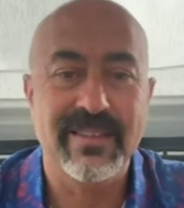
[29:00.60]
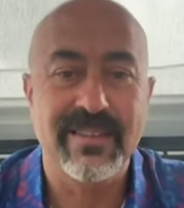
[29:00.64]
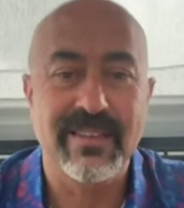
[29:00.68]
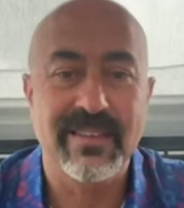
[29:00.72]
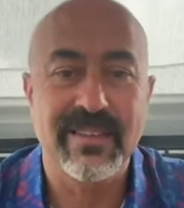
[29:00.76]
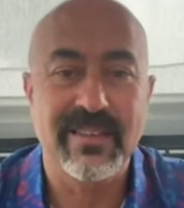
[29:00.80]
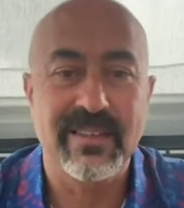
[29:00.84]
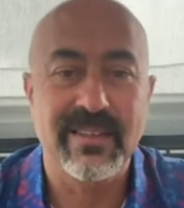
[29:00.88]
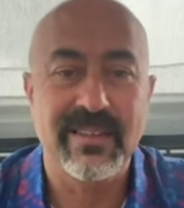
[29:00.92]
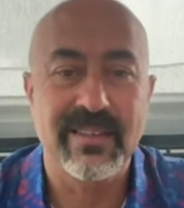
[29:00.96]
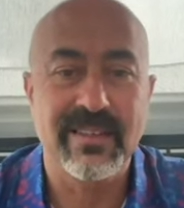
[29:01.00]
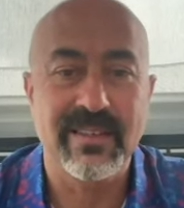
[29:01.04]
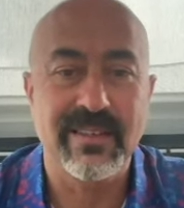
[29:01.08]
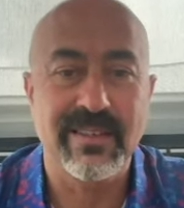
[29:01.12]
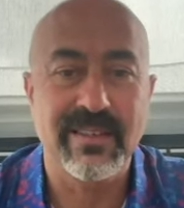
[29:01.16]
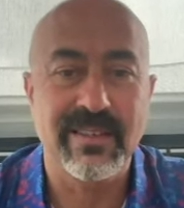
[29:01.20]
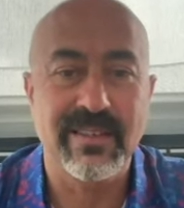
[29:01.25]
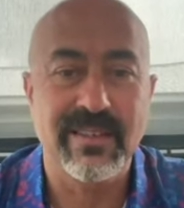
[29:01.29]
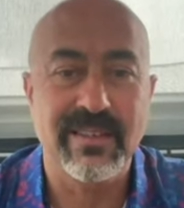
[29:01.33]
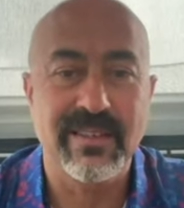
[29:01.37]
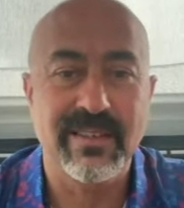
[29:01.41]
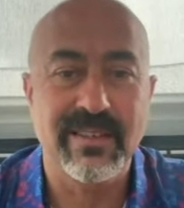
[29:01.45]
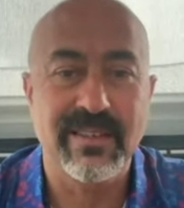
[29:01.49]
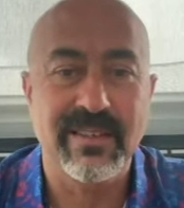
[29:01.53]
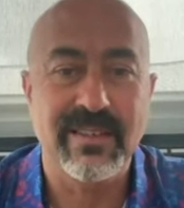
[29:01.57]

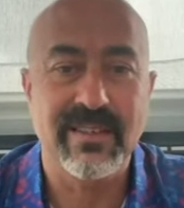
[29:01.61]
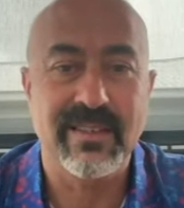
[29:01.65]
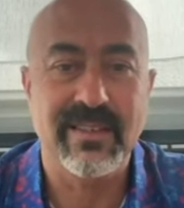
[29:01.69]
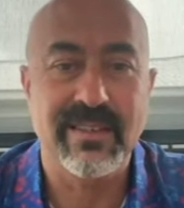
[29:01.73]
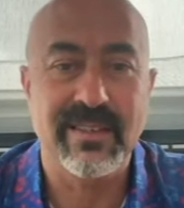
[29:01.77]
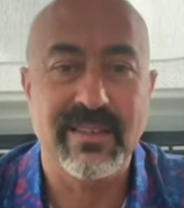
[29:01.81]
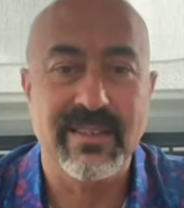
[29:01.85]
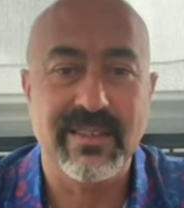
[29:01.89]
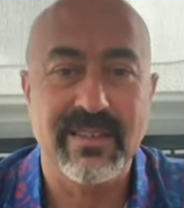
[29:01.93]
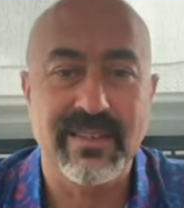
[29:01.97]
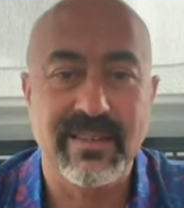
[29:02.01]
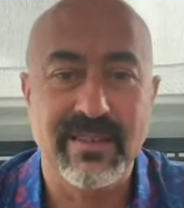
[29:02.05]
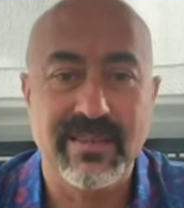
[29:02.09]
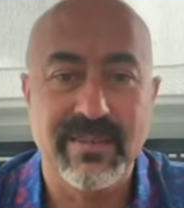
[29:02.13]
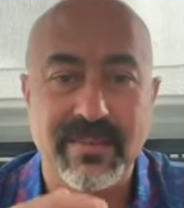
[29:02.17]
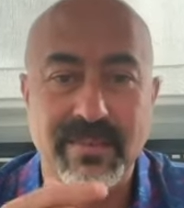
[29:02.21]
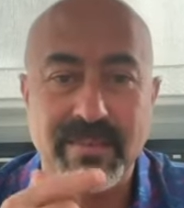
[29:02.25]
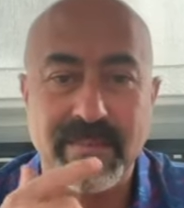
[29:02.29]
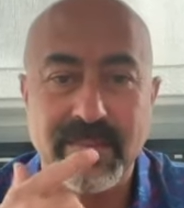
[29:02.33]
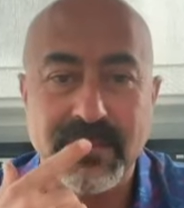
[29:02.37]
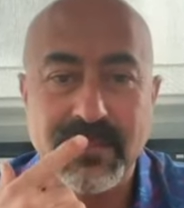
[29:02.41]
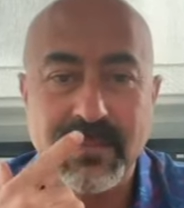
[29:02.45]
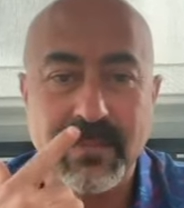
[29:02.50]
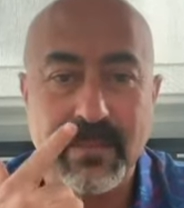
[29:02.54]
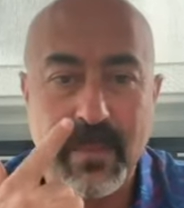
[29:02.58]

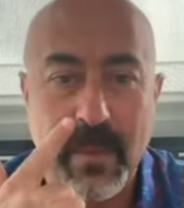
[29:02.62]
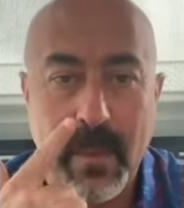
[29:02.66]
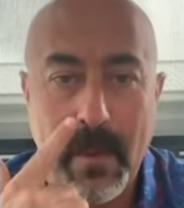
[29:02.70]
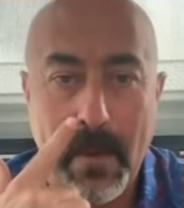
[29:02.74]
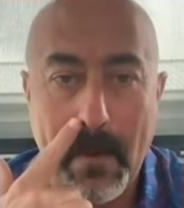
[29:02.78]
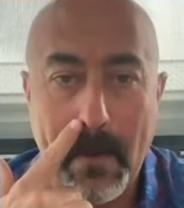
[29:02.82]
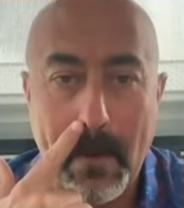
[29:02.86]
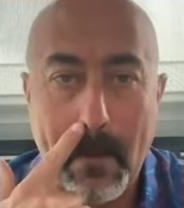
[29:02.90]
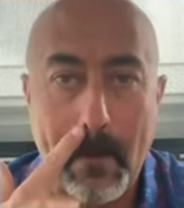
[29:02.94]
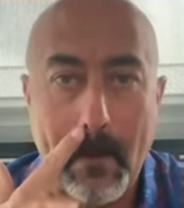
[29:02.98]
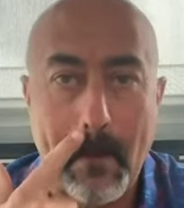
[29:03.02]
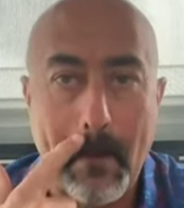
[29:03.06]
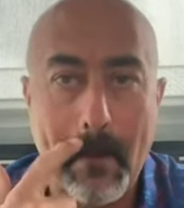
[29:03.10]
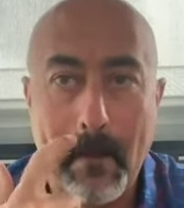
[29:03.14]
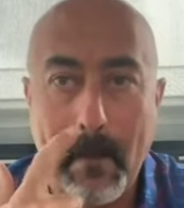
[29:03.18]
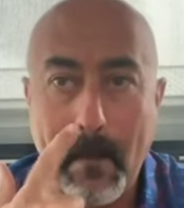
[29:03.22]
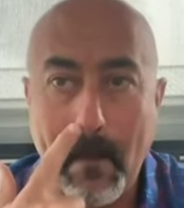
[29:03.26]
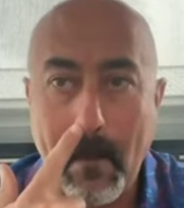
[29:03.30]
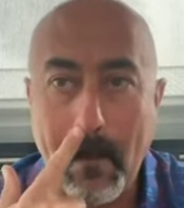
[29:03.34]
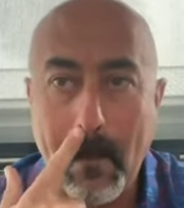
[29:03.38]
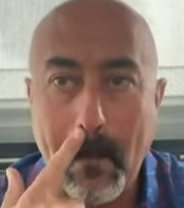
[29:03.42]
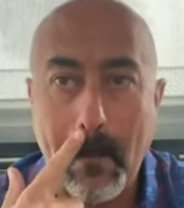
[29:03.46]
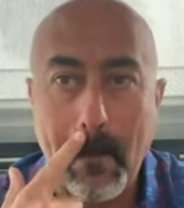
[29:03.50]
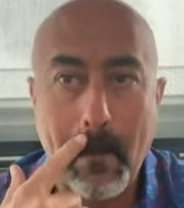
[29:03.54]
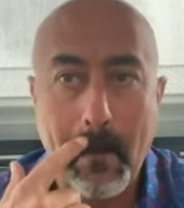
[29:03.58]

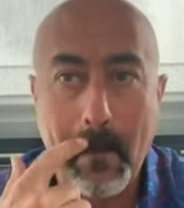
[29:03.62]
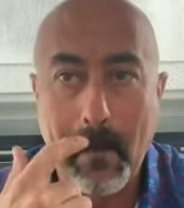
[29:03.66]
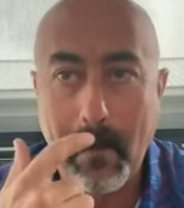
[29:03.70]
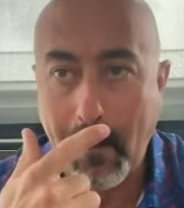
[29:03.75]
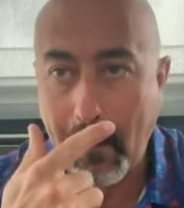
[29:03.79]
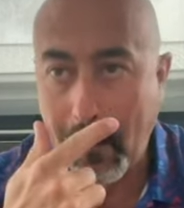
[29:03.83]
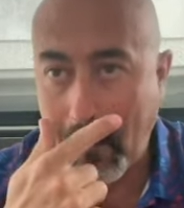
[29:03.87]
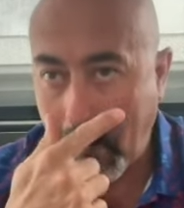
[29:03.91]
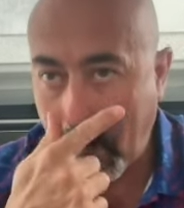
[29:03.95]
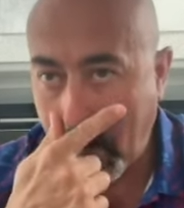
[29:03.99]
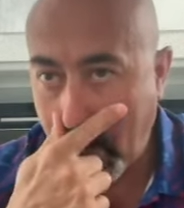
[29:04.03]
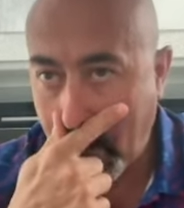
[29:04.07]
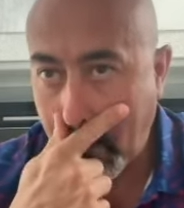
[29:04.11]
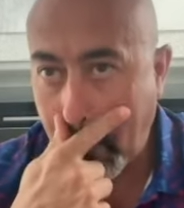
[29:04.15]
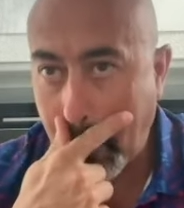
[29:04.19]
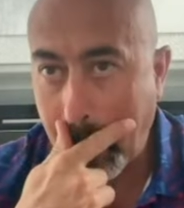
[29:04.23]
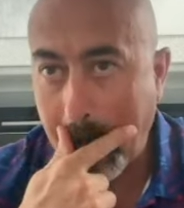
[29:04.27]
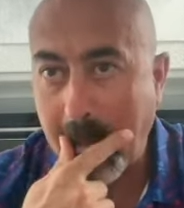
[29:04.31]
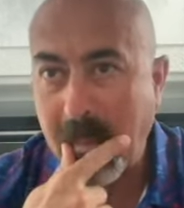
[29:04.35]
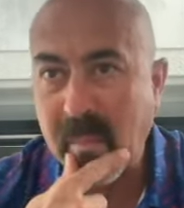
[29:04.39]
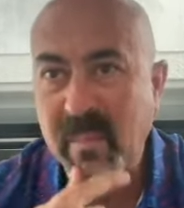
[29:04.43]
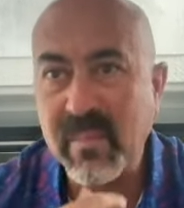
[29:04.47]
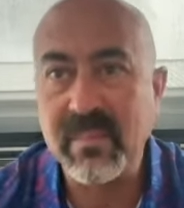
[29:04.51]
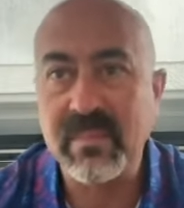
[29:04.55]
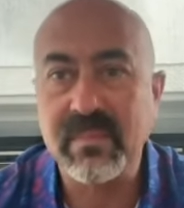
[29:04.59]

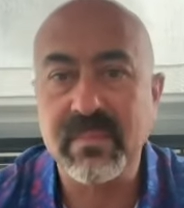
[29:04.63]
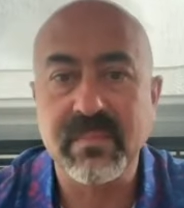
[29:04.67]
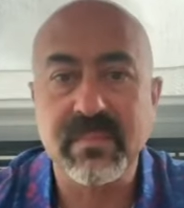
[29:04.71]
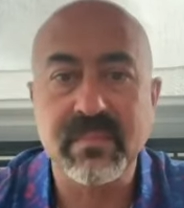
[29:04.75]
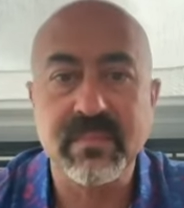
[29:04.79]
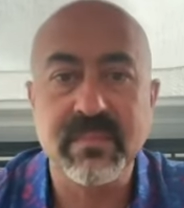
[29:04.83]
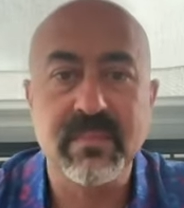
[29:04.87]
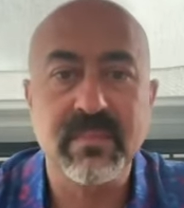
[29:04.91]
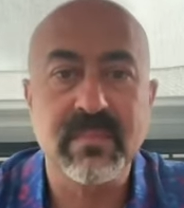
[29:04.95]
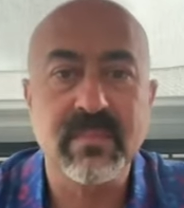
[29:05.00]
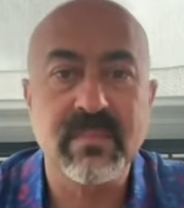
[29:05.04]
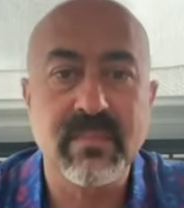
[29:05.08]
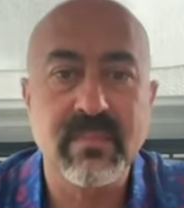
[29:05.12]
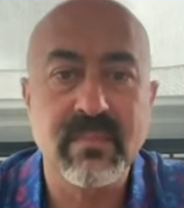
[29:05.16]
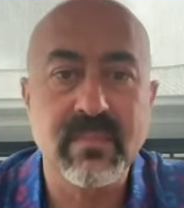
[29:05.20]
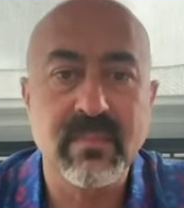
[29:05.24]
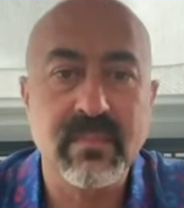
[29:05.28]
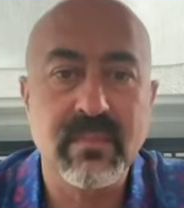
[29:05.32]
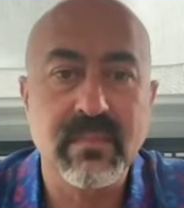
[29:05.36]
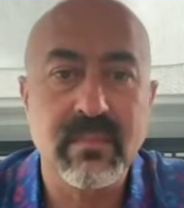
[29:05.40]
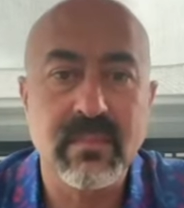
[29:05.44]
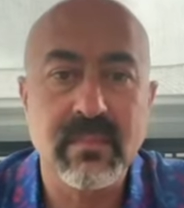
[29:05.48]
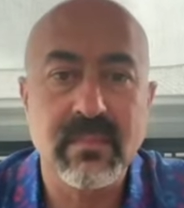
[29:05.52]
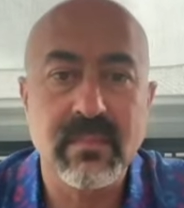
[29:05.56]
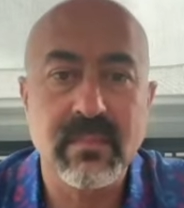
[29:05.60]

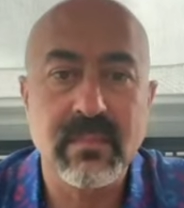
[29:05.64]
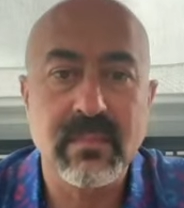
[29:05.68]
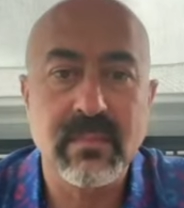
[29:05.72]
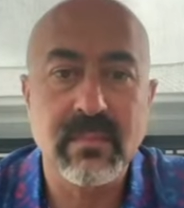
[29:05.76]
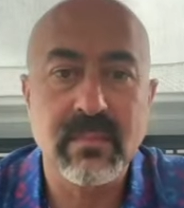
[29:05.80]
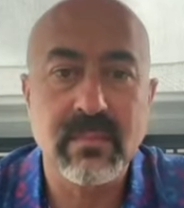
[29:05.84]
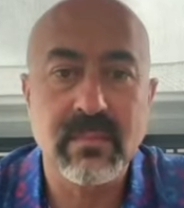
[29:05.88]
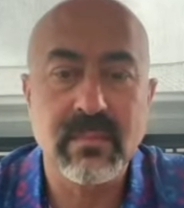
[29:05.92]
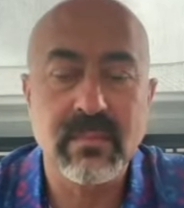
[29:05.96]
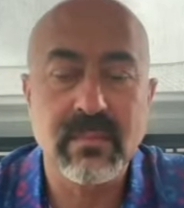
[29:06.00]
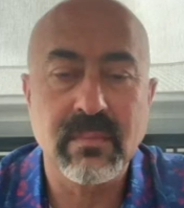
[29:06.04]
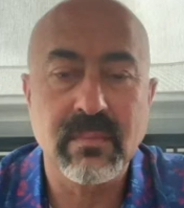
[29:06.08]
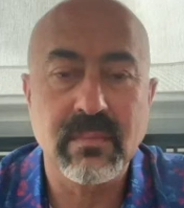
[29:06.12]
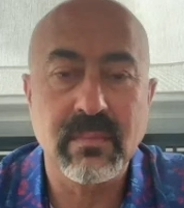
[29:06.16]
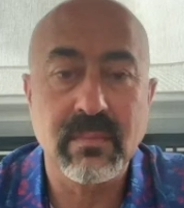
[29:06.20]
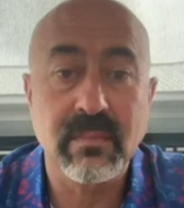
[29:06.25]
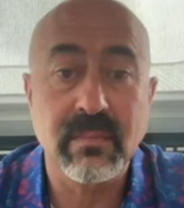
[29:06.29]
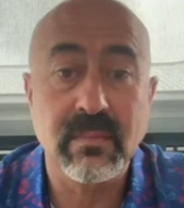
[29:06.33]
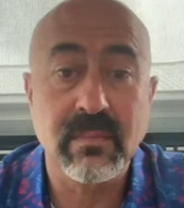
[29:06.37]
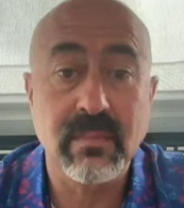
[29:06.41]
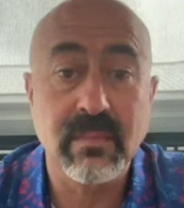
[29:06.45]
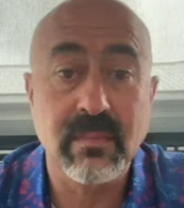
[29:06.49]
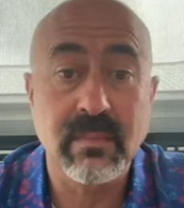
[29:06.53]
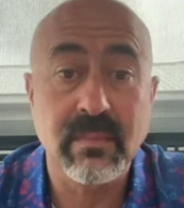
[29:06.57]
The person shown says nothing.